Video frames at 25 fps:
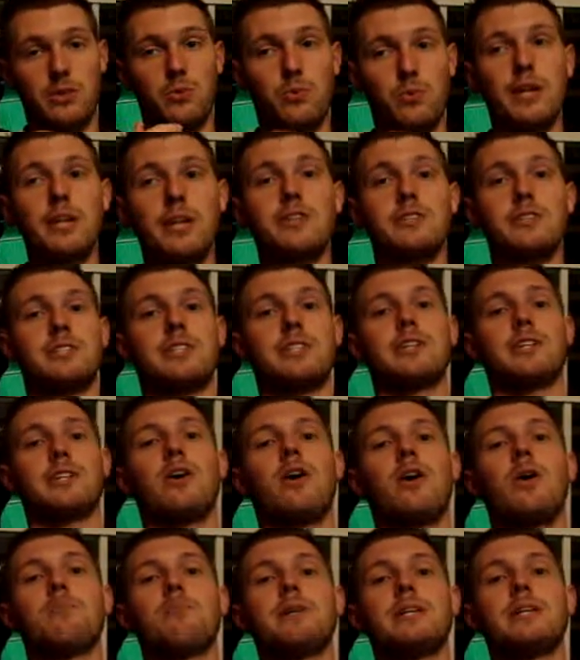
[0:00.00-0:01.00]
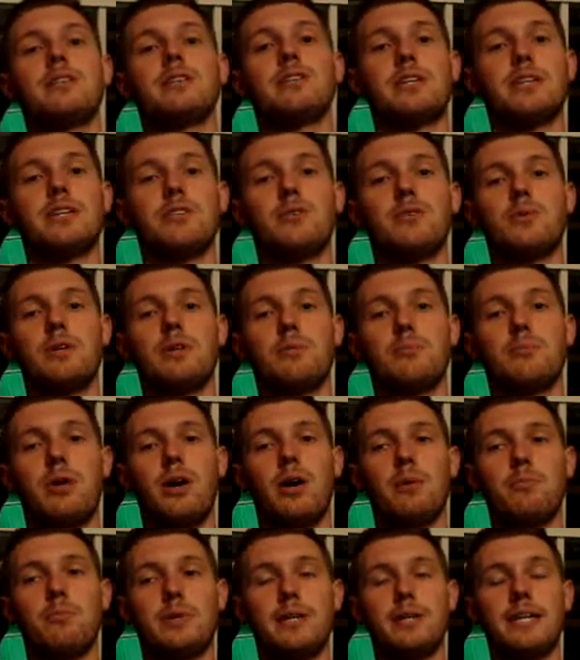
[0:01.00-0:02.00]
the renters that call me looking to rent a
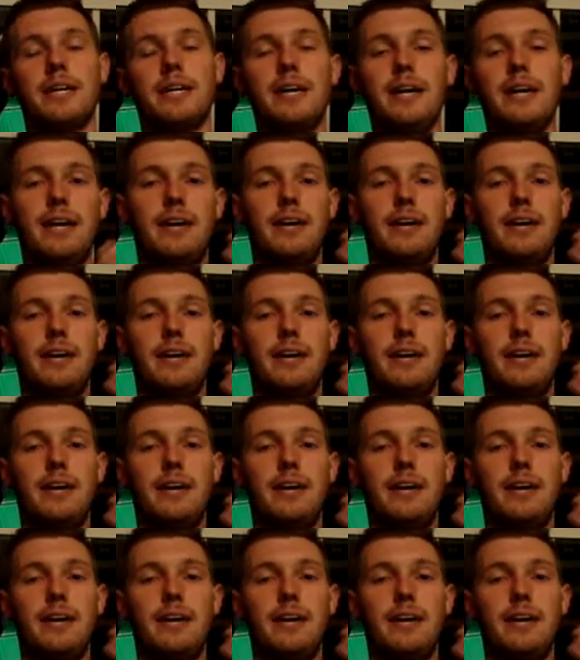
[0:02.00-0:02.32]
property,